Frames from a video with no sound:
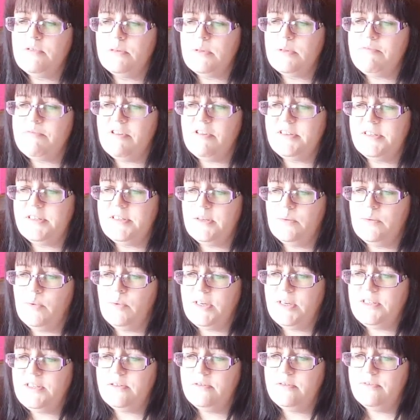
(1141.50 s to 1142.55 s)
shop, the prices are
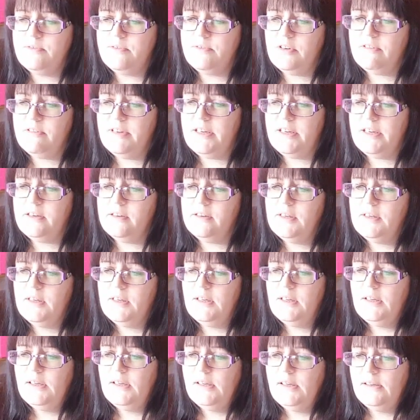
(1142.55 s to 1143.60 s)
way too far
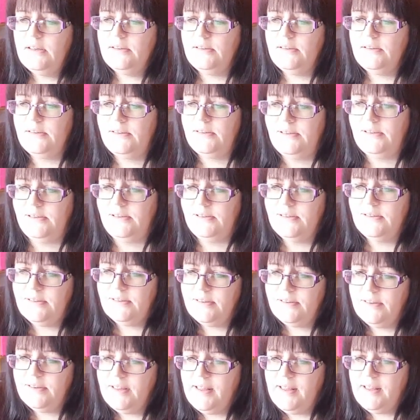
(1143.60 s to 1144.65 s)
out.
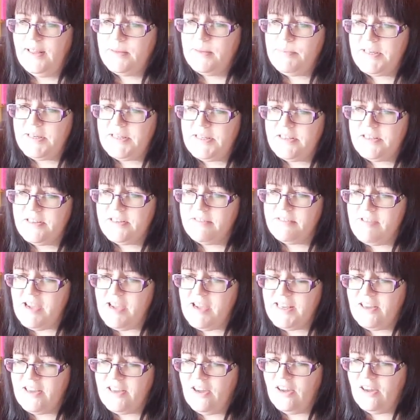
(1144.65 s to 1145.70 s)
Peter
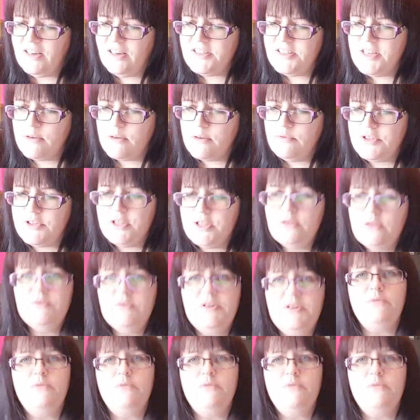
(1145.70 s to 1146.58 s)
Ray, Carla, don't do